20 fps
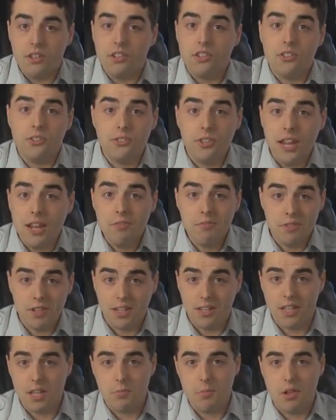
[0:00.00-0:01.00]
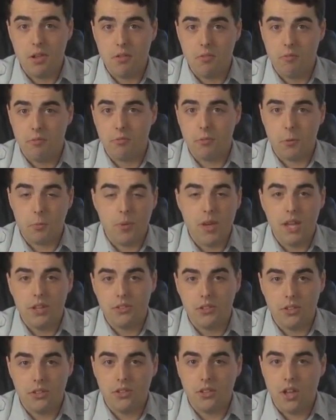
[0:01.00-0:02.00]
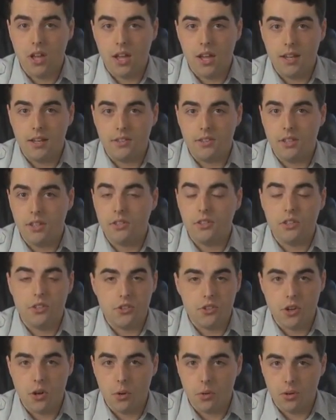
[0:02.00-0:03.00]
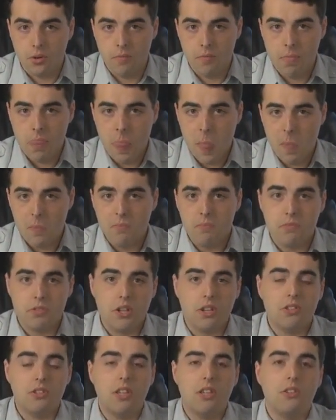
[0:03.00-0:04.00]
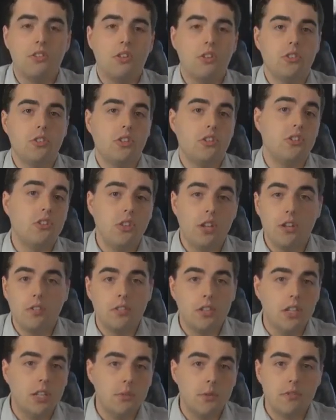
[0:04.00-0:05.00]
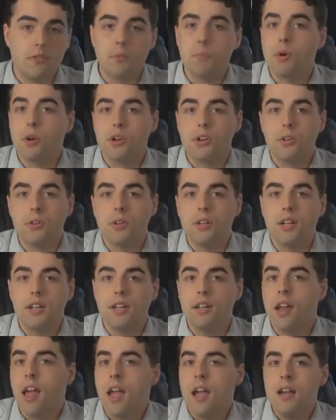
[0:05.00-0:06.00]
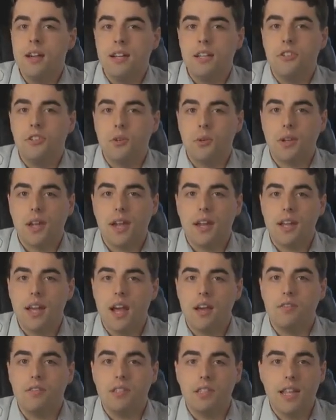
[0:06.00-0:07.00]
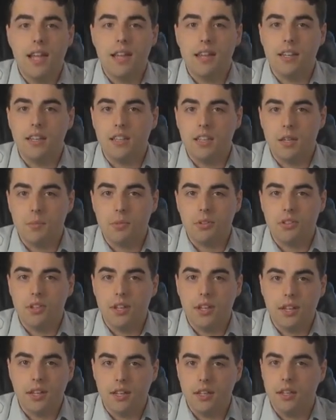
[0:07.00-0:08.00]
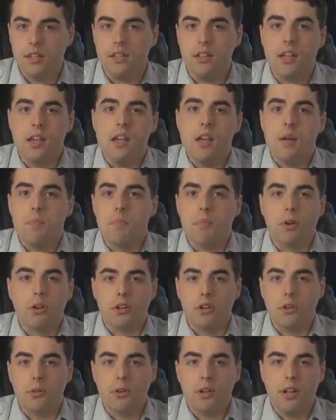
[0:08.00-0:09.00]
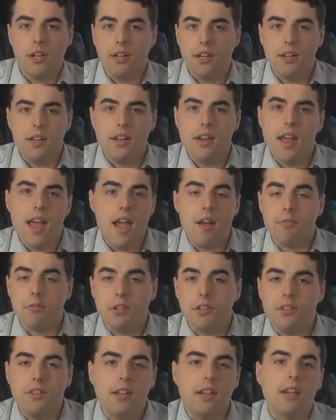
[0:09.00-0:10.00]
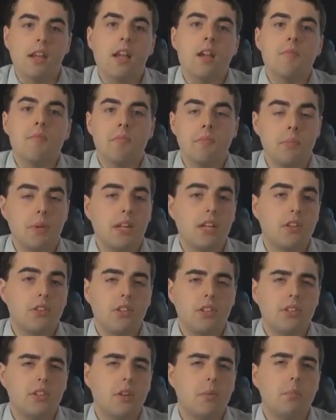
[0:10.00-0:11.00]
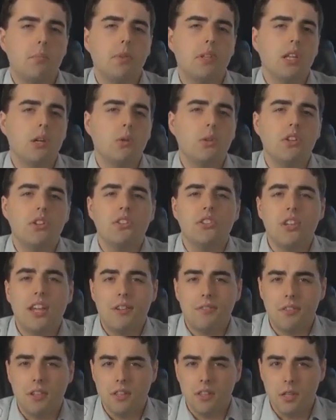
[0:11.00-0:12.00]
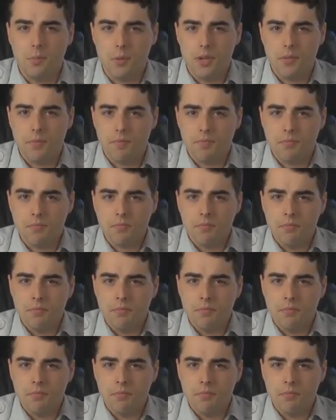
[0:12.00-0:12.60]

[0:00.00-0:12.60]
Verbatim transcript: The safety limit for pesticides is a joke. Just as there's a safety limit for mercury, and it's okay to have lead in lipstick and mercury and everything because it's below the safety limit.